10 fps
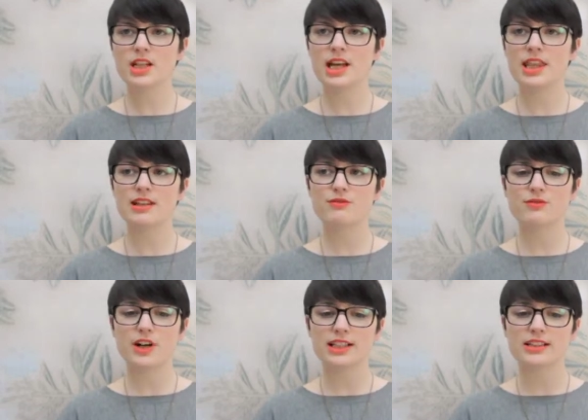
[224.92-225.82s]
And then
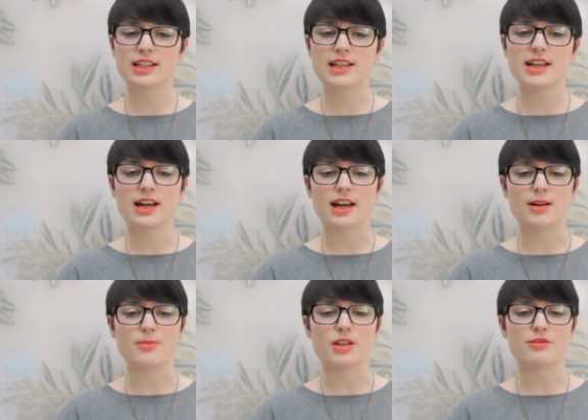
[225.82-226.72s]
finally,
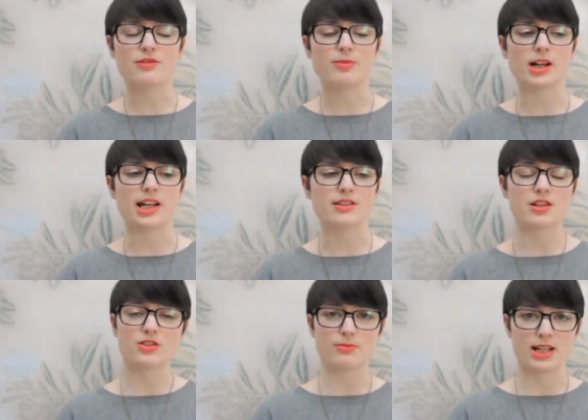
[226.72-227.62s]
for my
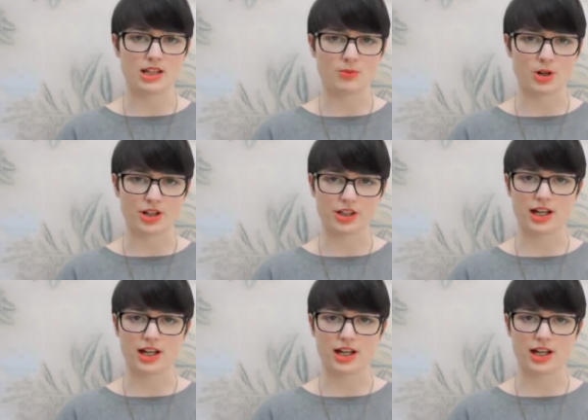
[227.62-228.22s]
social media work,